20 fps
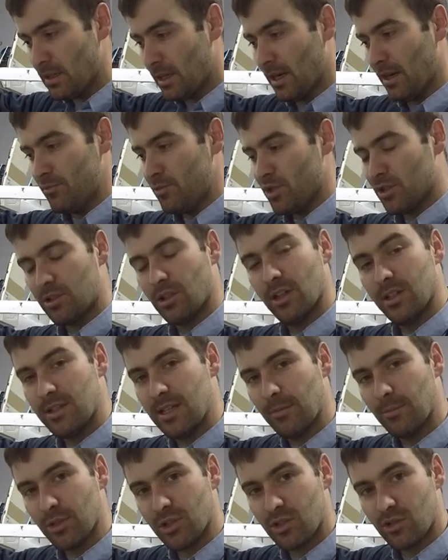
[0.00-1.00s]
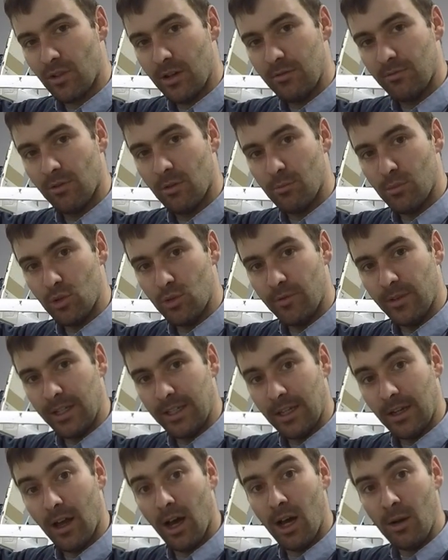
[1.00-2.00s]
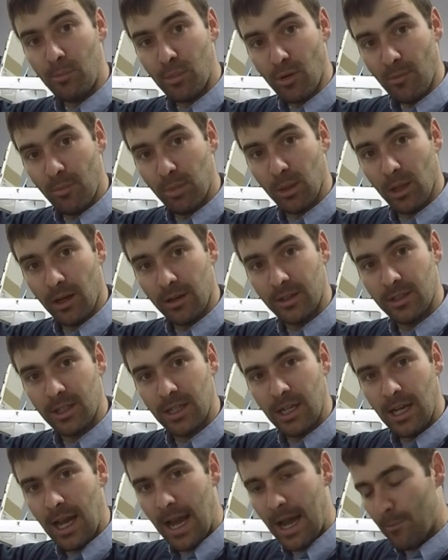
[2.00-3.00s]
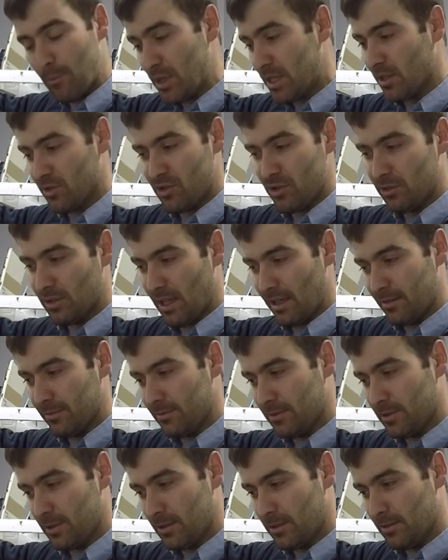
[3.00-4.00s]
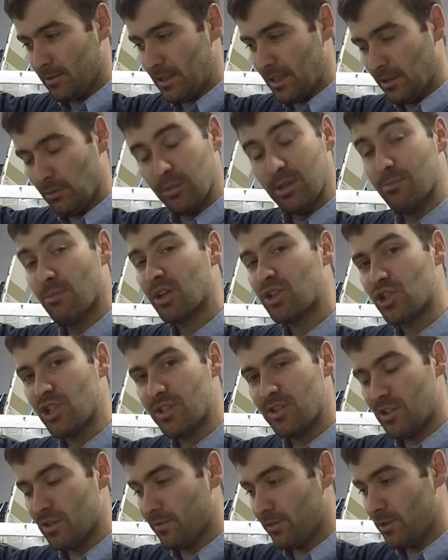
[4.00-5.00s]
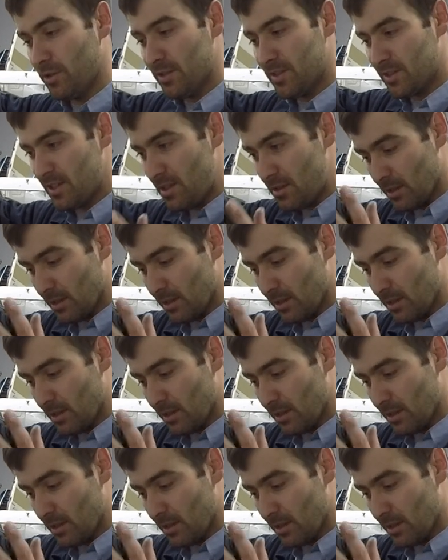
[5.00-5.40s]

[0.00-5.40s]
I'm just going to demonstrate removing an upper plug because you'll have, it'll be much easier for you to see.